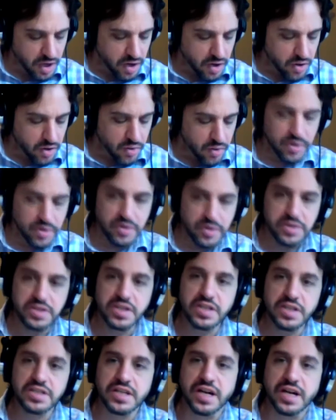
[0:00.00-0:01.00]
Who do you
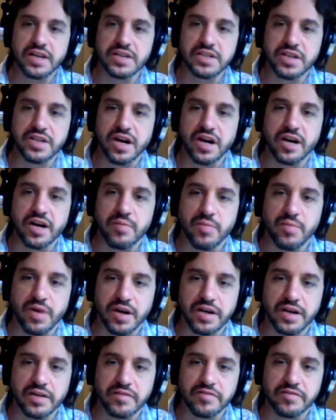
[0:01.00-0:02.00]
see as kind of the target
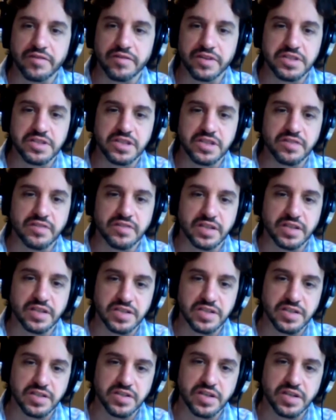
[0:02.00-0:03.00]
market for the CVE?
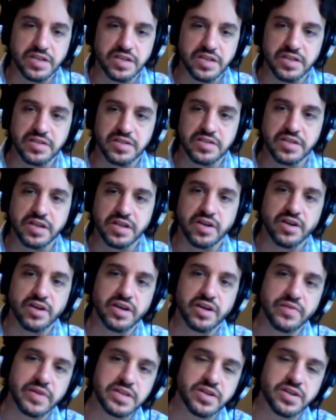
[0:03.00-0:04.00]
Is it
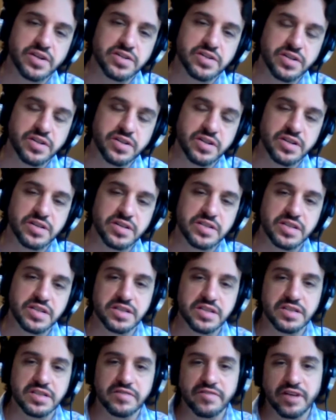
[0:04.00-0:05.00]
security researchers?
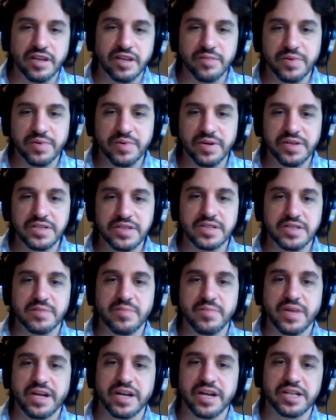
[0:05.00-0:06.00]
Is it developers? Is
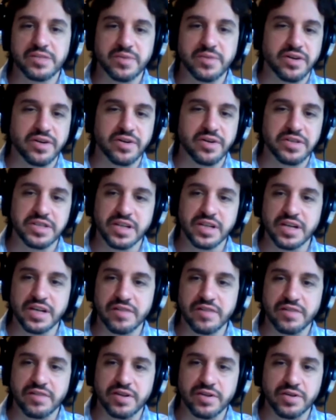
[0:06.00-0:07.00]
it management? Or is it
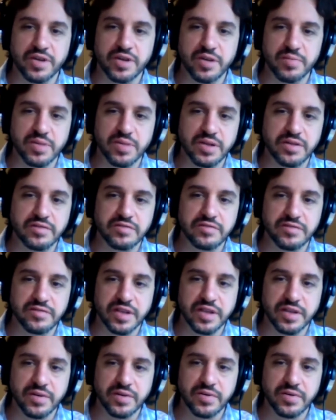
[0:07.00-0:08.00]
kind of all of the above?
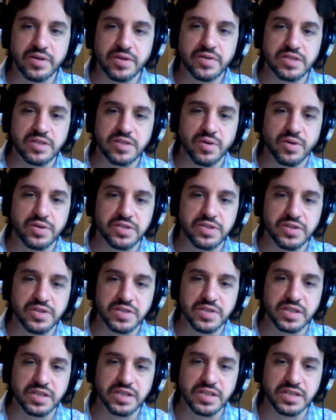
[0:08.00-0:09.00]
Like, who do you see most
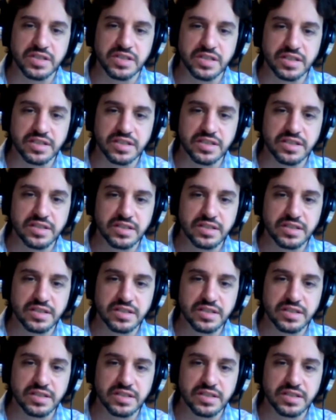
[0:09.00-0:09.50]
using these things?